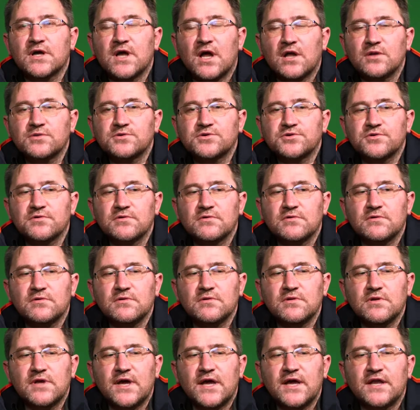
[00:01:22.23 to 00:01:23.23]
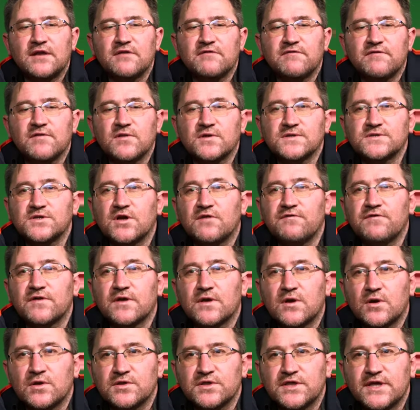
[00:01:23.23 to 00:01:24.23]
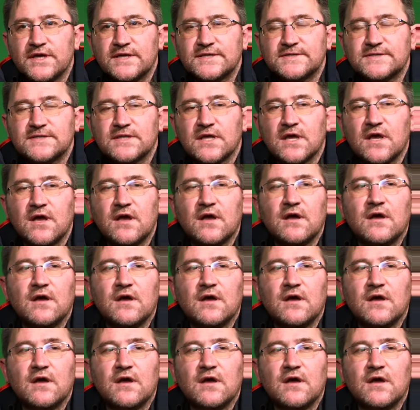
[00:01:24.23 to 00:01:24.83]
cultural and philosophic context